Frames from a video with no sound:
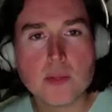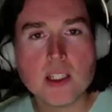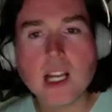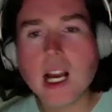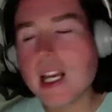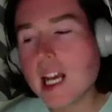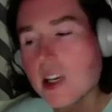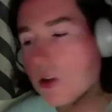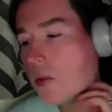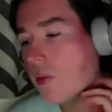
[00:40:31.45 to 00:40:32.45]
But I,
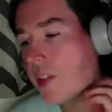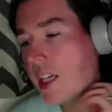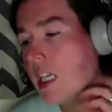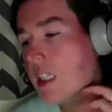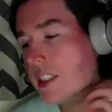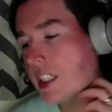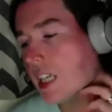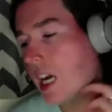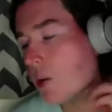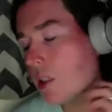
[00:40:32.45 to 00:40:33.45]
I don't Listen,
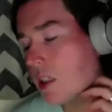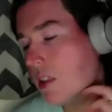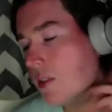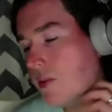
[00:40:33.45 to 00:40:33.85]
I think I would... Danny